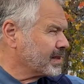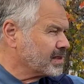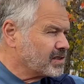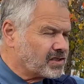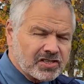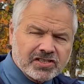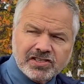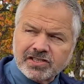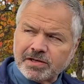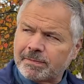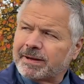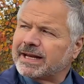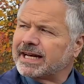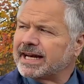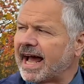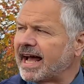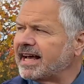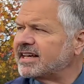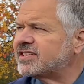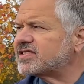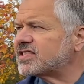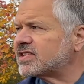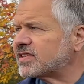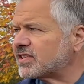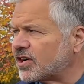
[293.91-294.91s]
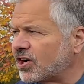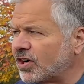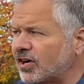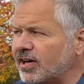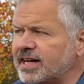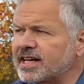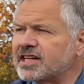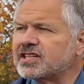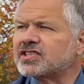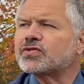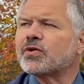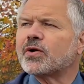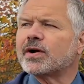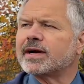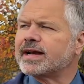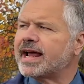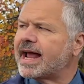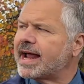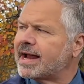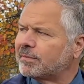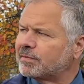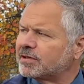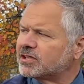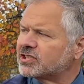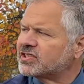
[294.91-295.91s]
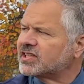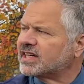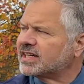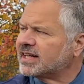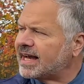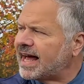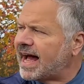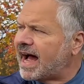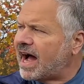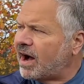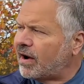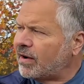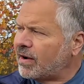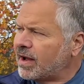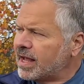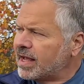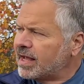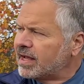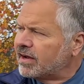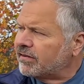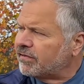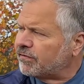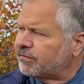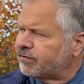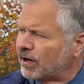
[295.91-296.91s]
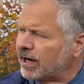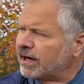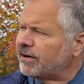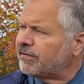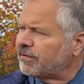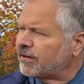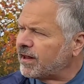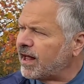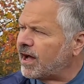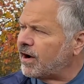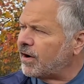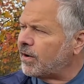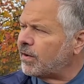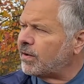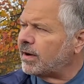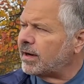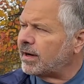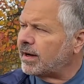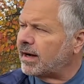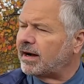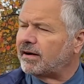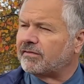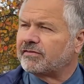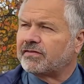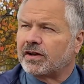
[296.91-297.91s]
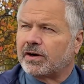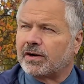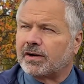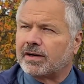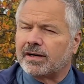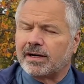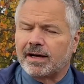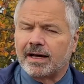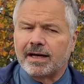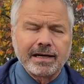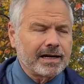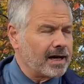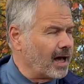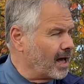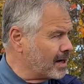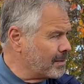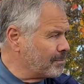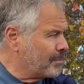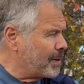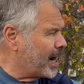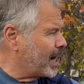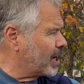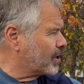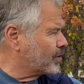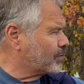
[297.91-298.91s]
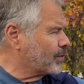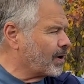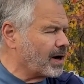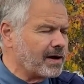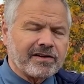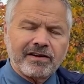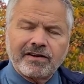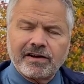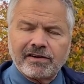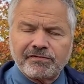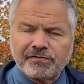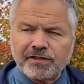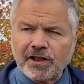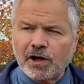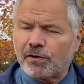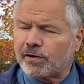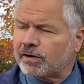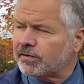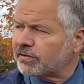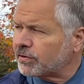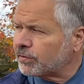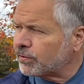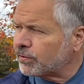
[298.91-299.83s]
just to be nice and courteous to our neighbors and allow free flow of the unimpaired flow of the